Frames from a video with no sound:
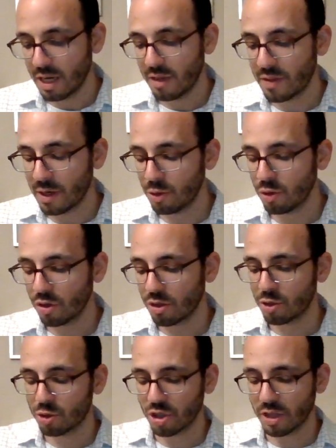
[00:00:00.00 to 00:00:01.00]
Then
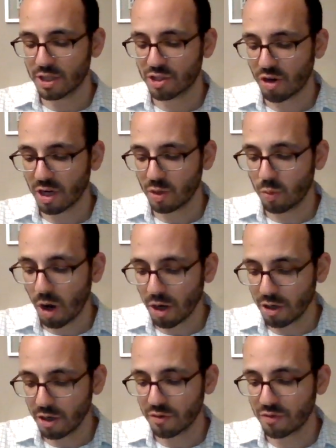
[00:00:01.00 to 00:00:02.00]
you shall extract
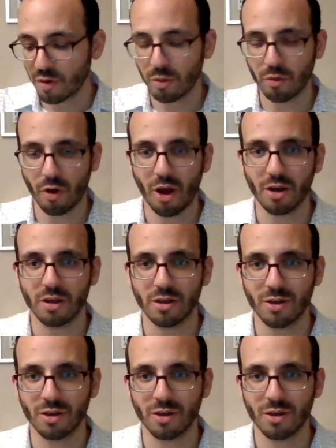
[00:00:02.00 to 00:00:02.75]
water from the rock.